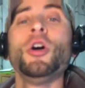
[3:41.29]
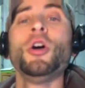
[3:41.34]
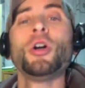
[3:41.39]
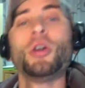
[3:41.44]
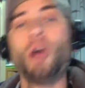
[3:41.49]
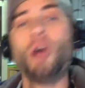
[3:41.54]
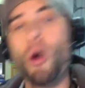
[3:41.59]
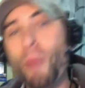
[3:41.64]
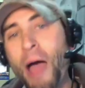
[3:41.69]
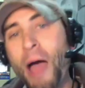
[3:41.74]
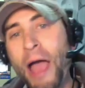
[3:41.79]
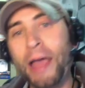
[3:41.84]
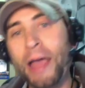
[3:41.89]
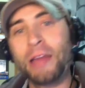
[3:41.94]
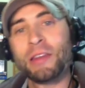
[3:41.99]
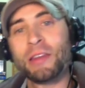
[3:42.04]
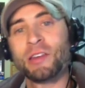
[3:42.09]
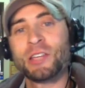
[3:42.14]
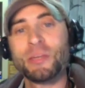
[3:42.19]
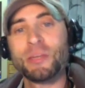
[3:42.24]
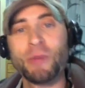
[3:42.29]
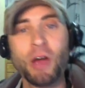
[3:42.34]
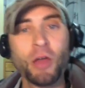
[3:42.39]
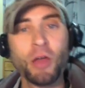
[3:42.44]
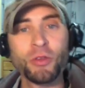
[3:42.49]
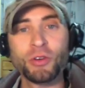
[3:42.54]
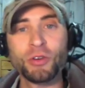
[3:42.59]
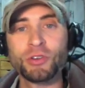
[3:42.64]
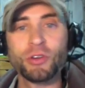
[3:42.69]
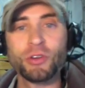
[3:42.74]
Go back and listen to my
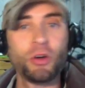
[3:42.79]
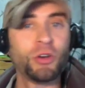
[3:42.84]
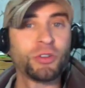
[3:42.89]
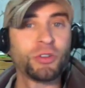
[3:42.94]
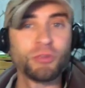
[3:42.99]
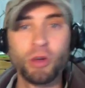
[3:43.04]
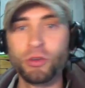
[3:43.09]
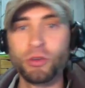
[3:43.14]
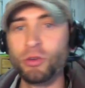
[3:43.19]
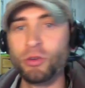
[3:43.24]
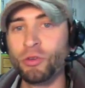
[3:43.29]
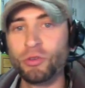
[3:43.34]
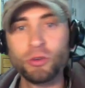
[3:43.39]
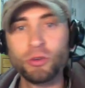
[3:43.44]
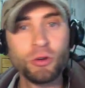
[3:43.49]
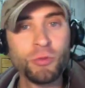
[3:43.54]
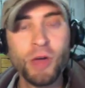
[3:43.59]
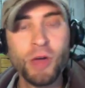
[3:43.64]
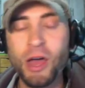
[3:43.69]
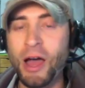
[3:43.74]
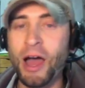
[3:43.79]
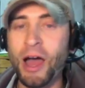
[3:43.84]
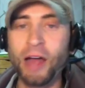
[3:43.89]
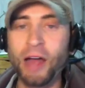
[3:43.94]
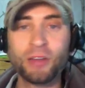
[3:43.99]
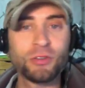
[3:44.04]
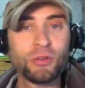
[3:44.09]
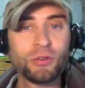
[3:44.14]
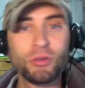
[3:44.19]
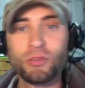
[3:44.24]
other shows. They're on YouTube,
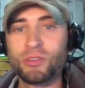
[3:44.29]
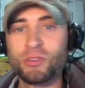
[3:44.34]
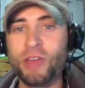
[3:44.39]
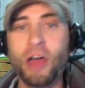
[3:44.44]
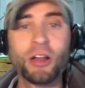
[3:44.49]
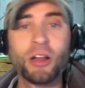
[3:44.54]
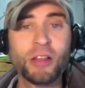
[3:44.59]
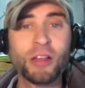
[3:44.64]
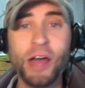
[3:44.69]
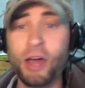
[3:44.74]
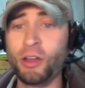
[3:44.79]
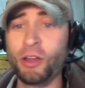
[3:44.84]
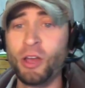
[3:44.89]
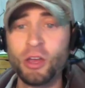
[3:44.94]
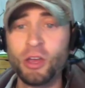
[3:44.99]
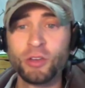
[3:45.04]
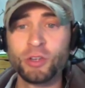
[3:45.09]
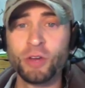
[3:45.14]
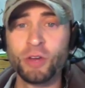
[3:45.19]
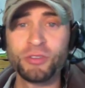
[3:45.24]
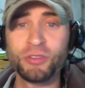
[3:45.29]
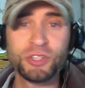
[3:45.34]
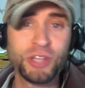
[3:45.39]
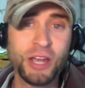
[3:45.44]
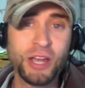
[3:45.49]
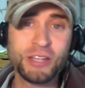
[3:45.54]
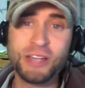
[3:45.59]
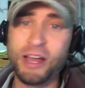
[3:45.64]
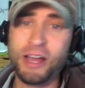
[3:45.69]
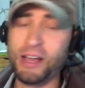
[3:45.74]
iTunes, SoundCloud.
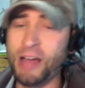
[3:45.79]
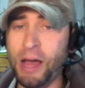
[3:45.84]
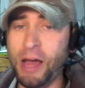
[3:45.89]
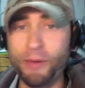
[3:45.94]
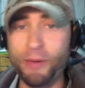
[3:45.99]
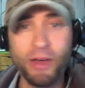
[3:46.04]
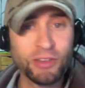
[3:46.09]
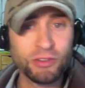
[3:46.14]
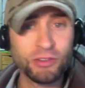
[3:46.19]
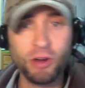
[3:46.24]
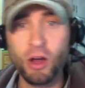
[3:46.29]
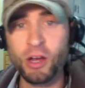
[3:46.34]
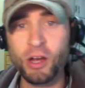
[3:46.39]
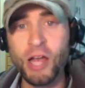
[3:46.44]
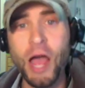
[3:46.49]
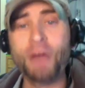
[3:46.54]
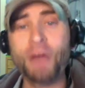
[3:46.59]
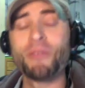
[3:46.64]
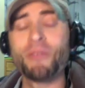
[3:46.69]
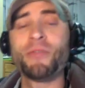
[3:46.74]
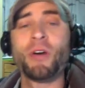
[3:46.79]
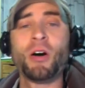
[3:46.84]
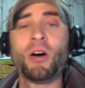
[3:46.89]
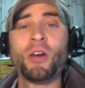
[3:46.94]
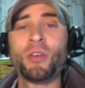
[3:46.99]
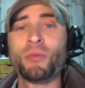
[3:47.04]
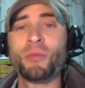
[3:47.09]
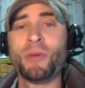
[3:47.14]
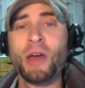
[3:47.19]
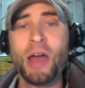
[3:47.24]
ServiceChange.com has an archive of all of
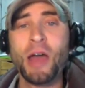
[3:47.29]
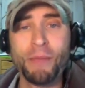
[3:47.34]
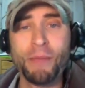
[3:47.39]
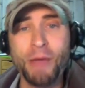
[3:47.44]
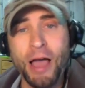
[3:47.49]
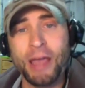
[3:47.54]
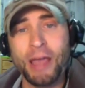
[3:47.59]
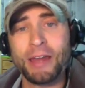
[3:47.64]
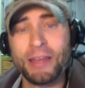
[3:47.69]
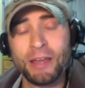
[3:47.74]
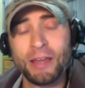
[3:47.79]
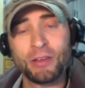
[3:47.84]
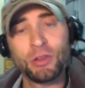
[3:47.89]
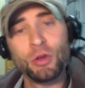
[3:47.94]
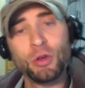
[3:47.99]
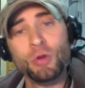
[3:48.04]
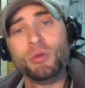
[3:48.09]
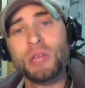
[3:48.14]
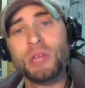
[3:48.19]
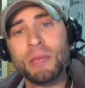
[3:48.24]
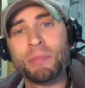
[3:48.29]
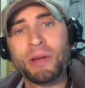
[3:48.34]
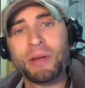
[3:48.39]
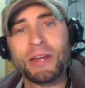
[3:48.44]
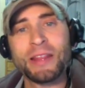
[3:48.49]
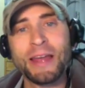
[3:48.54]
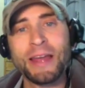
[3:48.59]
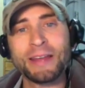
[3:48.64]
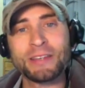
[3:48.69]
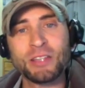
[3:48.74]
them. I'm not going to get too deep
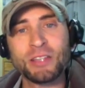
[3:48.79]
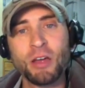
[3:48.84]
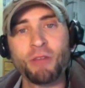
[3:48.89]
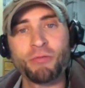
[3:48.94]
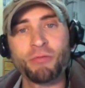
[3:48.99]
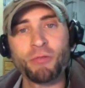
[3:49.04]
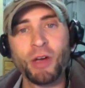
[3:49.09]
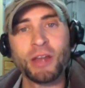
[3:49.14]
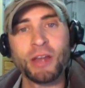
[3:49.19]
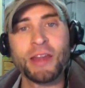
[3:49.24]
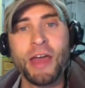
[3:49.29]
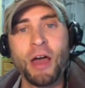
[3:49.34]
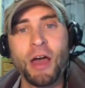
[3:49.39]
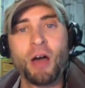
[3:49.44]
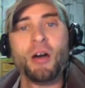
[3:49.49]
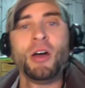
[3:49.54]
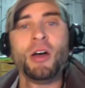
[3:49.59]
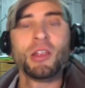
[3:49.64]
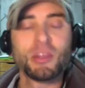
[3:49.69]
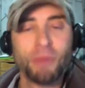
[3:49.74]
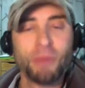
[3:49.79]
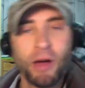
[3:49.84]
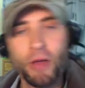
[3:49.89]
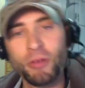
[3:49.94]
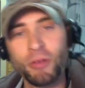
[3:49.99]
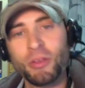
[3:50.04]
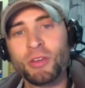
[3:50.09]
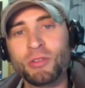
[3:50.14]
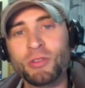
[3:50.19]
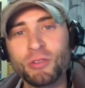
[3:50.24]
into that stuff right now. To my
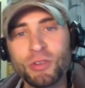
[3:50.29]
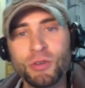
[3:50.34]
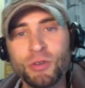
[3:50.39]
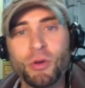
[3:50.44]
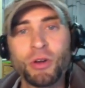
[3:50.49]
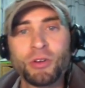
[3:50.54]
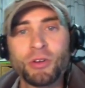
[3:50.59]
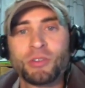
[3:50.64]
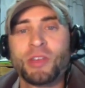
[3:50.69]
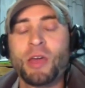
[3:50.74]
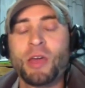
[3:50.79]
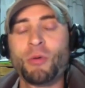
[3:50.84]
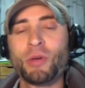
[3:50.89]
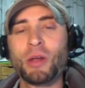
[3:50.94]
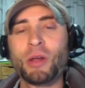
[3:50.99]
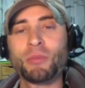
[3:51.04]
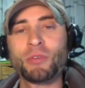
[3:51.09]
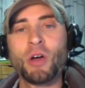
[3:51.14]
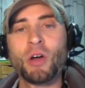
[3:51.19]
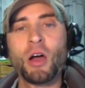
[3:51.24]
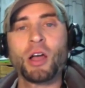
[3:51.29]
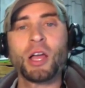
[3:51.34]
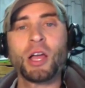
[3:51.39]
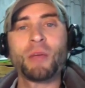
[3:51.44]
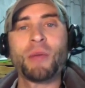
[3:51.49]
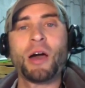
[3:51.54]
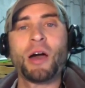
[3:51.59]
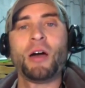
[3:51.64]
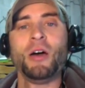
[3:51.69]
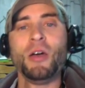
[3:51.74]
other listeners, you understand what I'm talking
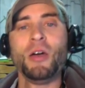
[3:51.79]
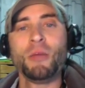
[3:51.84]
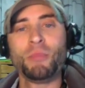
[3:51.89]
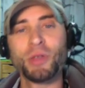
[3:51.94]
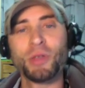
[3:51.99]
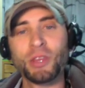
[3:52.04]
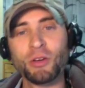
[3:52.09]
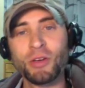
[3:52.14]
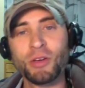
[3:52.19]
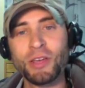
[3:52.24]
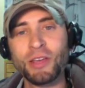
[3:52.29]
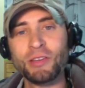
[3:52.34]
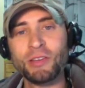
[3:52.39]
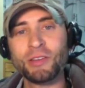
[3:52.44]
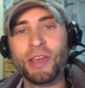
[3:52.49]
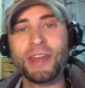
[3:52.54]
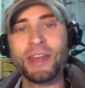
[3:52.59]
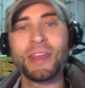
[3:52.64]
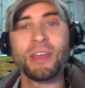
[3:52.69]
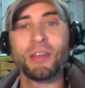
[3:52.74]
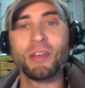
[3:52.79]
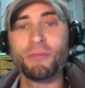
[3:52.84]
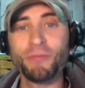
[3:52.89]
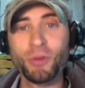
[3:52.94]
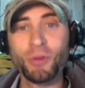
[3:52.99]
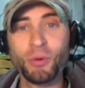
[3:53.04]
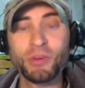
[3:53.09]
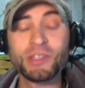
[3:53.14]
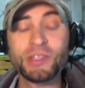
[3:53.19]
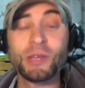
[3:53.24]
about. But there is an
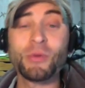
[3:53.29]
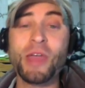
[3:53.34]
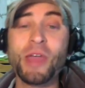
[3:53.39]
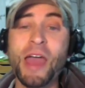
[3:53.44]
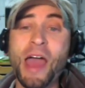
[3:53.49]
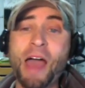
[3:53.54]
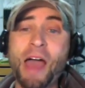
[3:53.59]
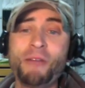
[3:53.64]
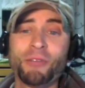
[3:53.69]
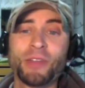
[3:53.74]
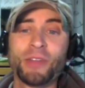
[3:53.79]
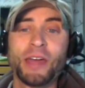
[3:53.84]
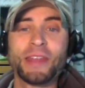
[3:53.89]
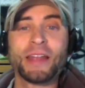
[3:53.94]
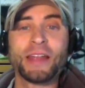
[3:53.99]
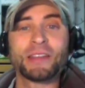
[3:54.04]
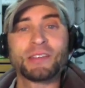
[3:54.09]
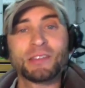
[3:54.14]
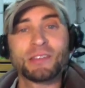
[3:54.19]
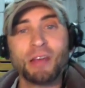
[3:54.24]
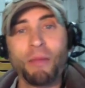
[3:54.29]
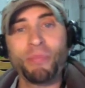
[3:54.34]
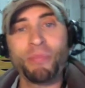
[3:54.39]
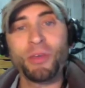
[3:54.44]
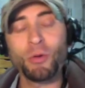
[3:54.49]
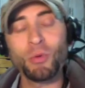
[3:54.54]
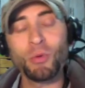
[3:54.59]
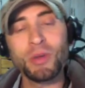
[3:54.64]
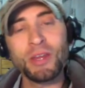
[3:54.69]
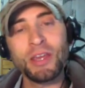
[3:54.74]
influence that we have on that, and that's
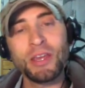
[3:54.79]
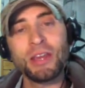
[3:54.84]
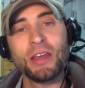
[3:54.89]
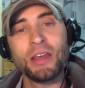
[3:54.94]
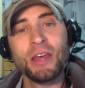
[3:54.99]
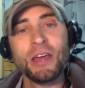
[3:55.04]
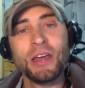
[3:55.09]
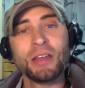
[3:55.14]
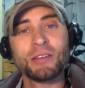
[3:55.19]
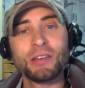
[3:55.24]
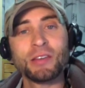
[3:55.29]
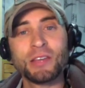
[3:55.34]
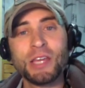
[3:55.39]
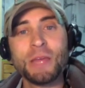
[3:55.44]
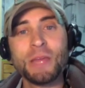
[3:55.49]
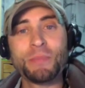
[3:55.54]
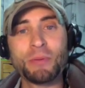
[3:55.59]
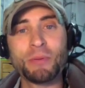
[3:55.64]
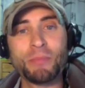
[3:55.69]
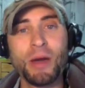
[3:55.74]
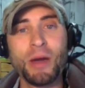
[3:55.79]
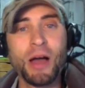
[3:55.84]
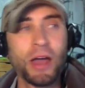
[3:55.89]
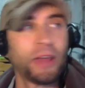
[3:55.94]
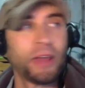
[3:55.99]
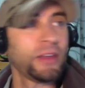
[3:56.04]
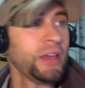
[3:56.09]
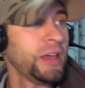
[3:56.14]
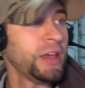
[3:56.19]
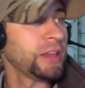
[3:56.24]
something we need to keep in
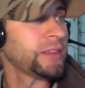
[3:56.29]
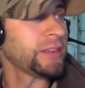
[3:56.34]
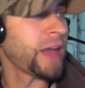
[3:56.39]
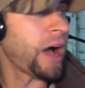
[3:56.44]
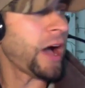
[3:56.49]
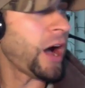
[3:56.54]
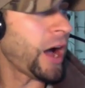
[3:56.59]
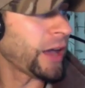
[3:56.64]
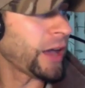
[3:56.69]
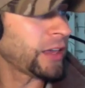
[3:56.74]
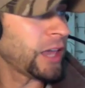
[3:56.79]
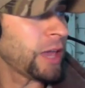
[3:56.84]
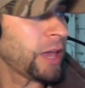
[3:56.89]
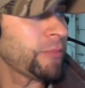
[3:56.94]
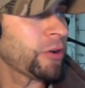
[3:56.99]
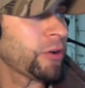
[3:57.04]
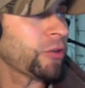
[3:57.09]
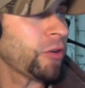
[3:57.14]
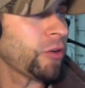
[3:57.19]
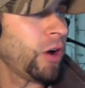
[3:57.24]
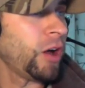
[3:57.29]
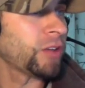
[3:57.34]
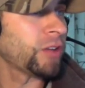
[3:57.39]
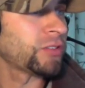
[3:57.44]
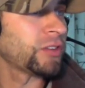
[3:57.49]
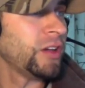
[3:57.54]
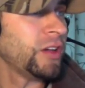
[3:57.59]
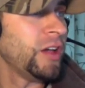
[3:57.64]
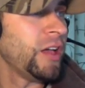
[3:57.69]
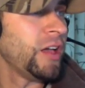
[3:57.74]
mind. Now, I came
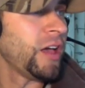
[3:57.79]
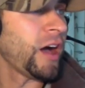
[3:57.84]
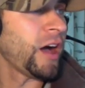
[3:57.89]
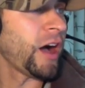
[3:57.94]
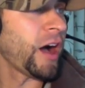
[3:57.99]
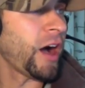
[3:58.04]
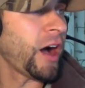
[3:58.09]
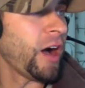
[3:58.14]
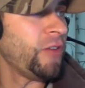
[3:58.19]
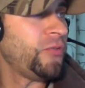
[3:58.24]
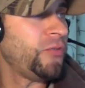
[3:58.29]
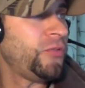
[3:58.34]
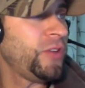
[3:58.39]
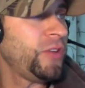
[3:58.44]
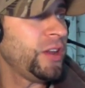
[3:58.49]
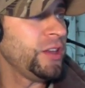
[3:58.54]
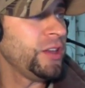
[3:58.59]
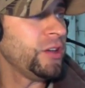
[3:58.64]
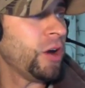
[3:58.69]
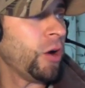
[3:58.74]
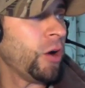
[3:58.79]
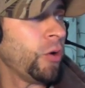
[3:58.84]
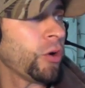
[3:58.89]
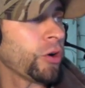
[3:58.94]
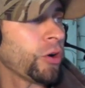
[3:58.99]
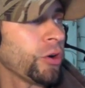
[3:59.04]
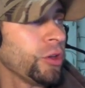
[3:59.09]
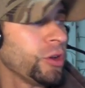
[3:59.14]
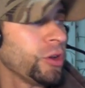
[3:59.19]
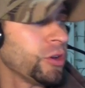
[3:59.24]
across a video
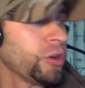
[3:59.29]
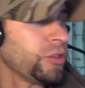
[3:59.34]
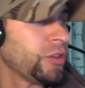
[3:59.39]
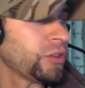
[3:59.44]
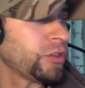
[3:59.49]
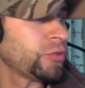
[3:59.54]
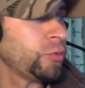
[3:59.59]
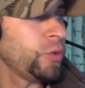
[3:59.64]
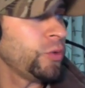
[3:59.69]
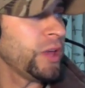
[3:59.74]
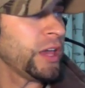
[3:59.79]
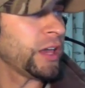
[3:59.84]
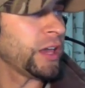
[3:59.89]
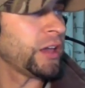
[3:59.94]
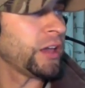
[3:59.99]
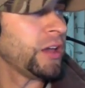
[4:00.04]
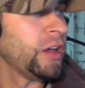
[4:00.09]
earlier this week